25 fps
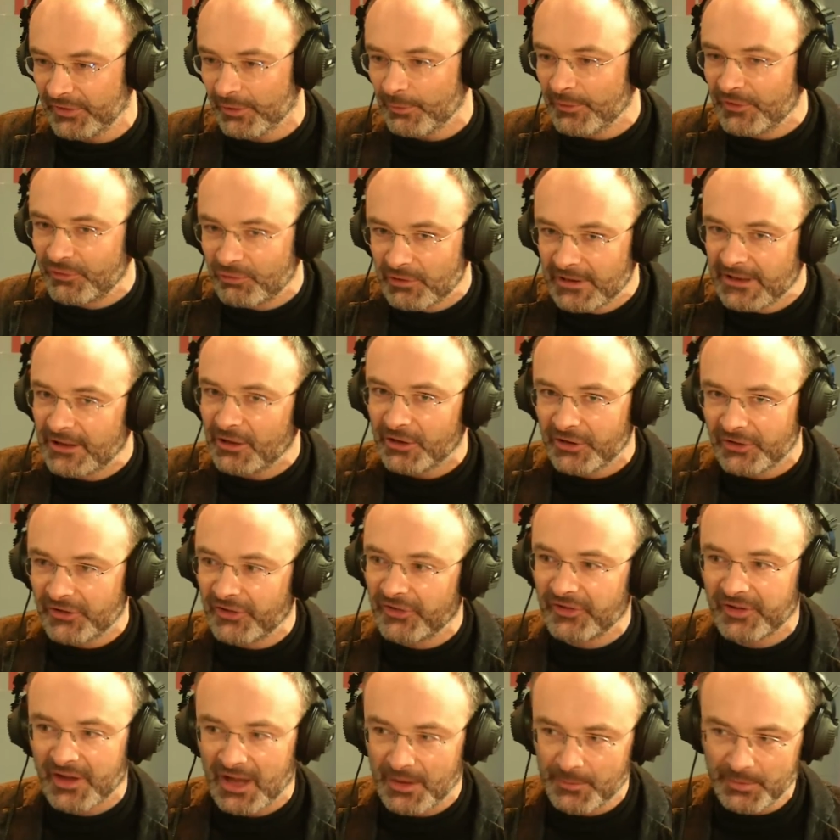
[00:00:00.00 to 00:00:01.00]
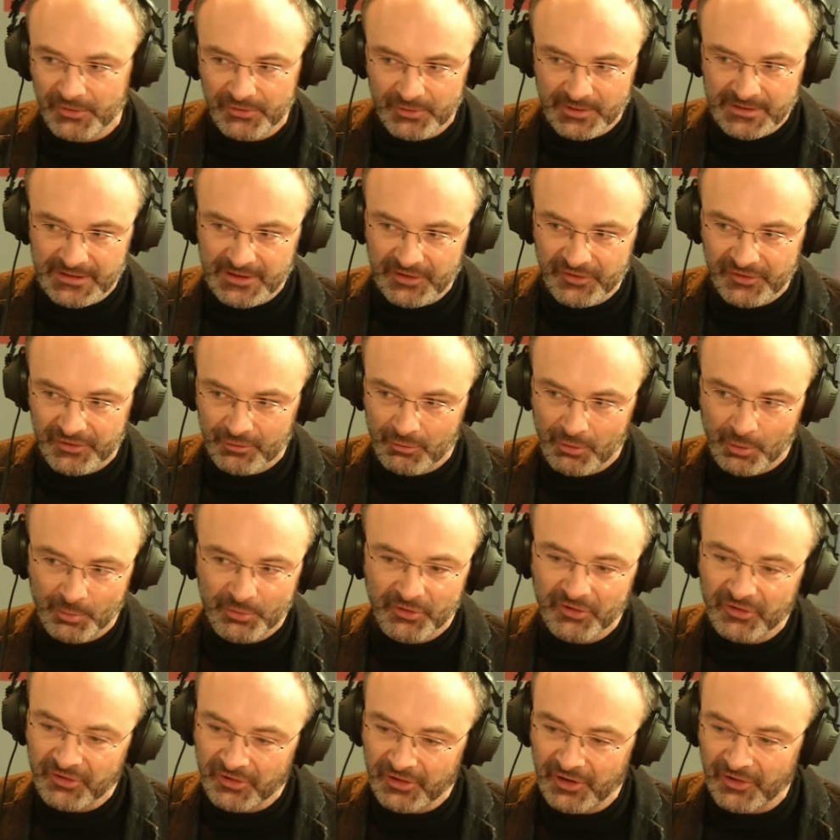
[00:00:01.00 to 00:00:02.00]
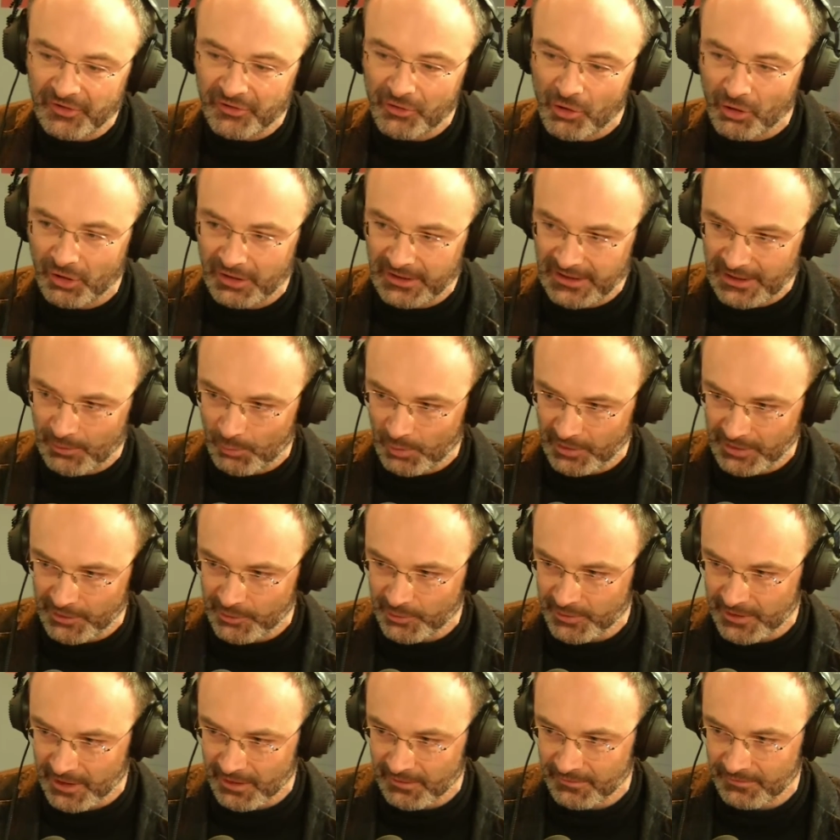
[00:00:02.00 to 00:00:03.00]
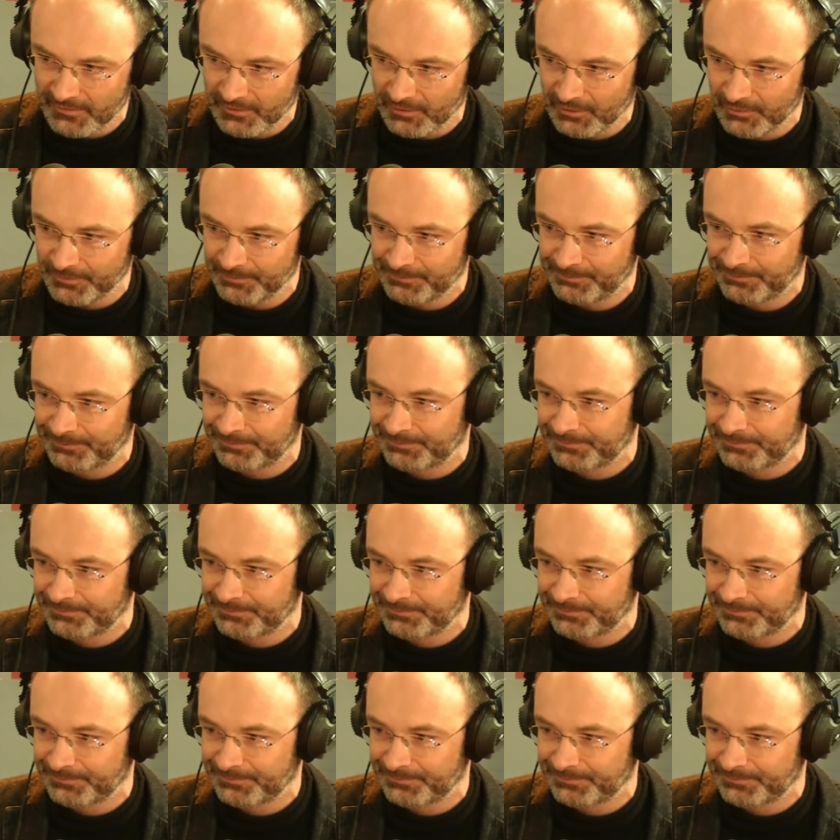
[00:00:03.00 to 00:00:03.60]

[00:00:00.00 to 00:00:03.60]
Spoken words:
So it's really got to decide between these two options, and it's not clear what they'll go for.